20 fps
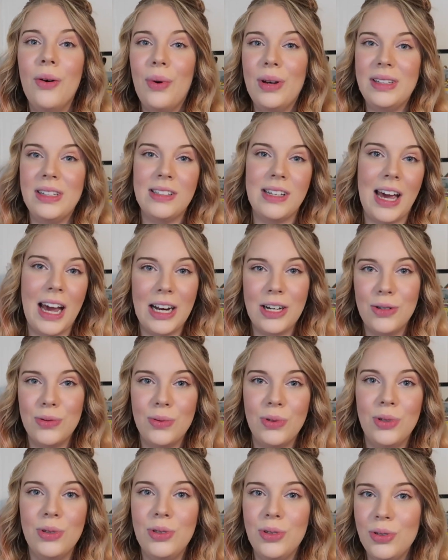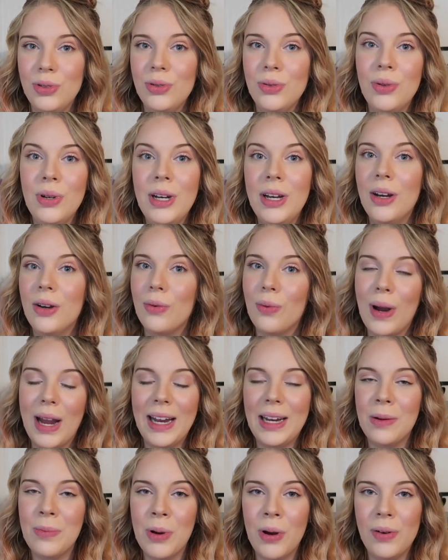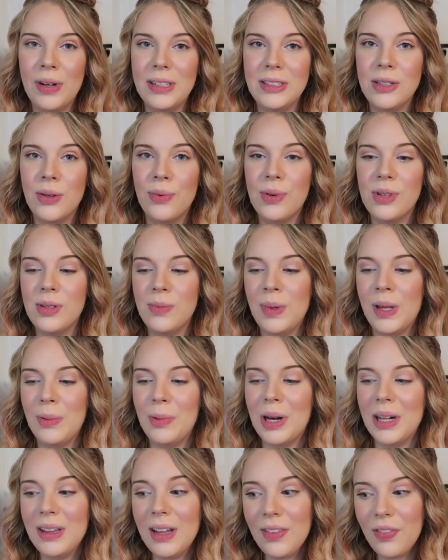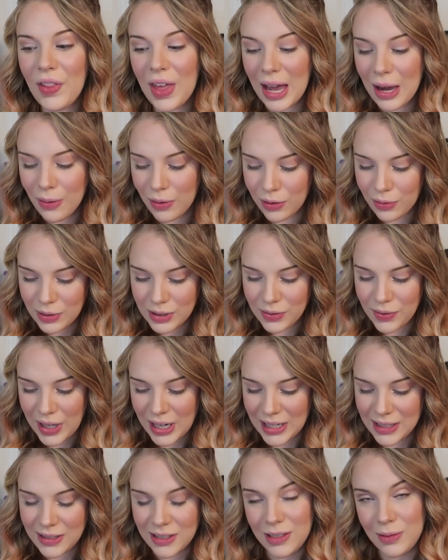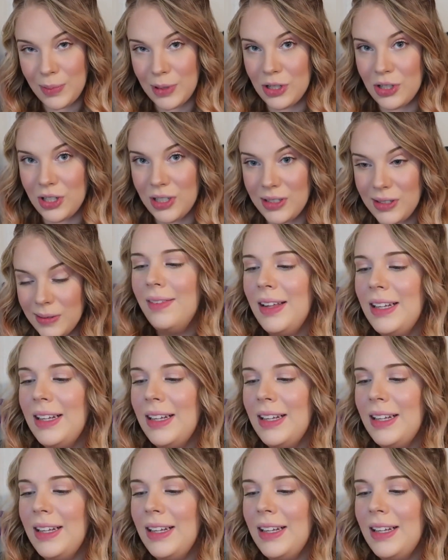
what this actual new raid opponent is going to be, but I thought that one was very suspicious.